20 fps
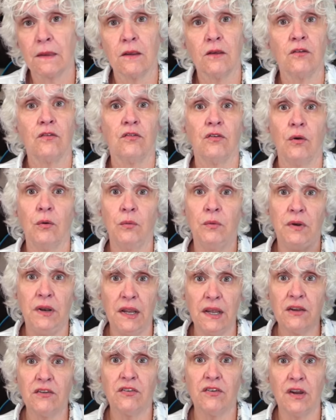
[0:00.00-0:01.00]
So
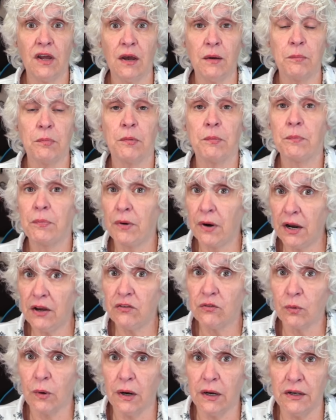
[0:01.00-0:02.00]
next up,
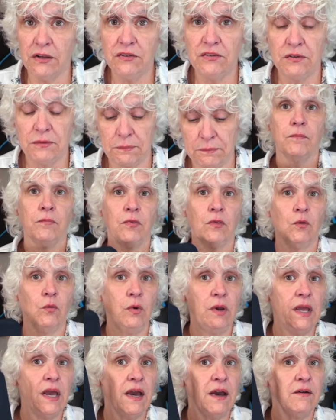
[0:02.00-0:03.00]
price-wise,
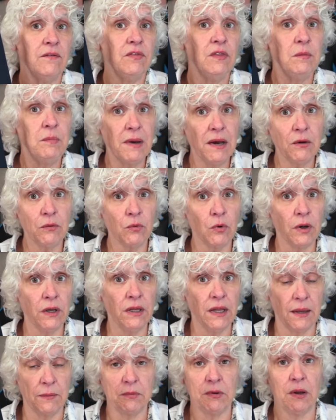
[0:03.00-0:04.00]
we have the Belroy
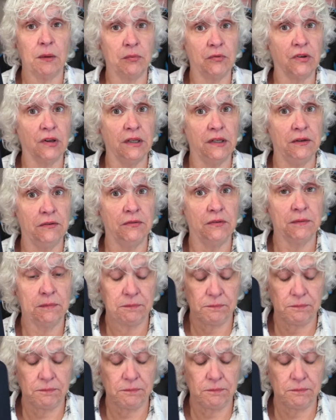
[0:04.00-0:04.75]
laptop sleeve.